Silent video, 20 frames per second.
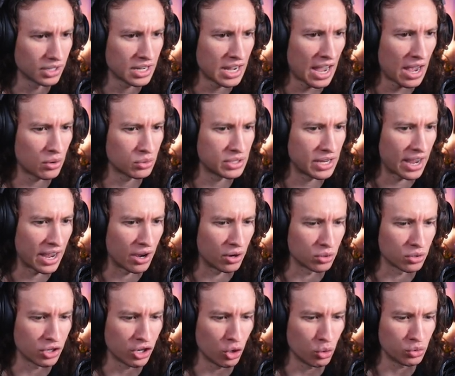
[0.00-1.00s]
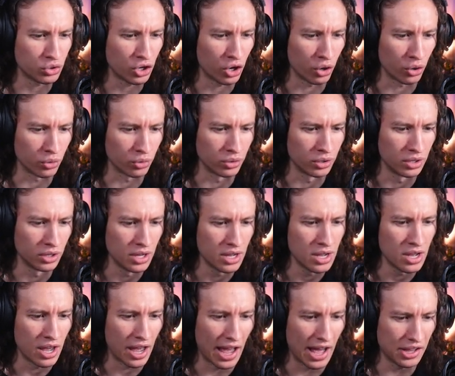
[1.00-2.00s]
Kowtow, koto.
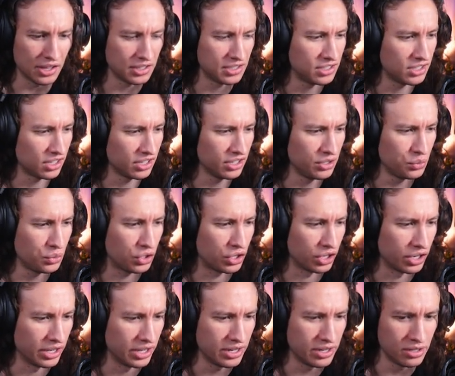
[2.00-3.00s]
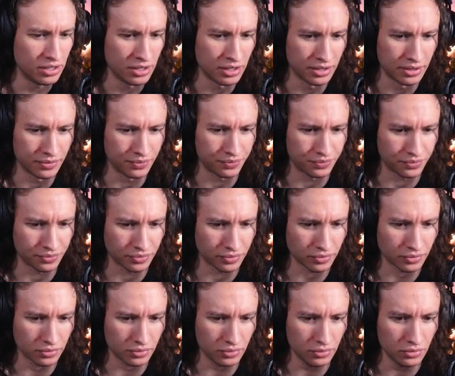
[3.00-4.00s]
Alex, are you good?
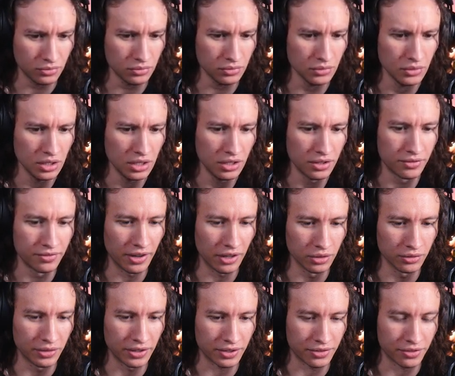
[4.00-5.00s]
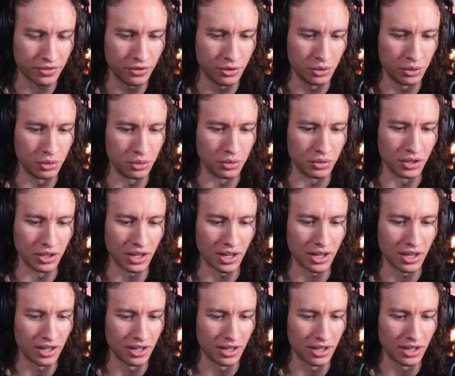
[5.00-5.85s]
Velvet foo.